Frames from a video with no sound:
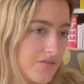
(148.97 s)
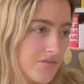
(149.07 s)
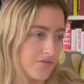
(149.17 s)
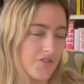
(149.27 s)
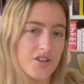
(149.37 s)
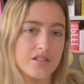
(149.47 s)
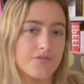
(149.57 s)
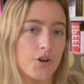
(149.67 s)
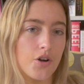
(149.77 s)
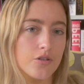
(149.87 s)
First of
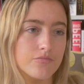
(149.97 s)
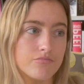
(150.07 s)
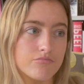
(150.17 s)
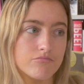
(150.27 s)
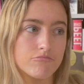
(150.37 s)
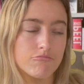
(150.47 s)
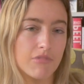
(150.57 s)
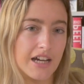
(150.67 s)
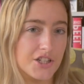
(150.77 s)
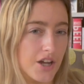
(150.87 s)
all,
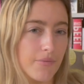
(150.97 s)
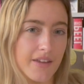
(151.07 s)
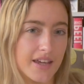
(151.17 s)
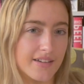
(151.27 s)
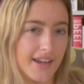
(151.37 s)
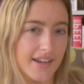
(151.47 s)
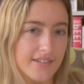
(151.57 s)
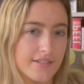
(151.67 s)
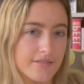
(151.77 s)
I don't think it did.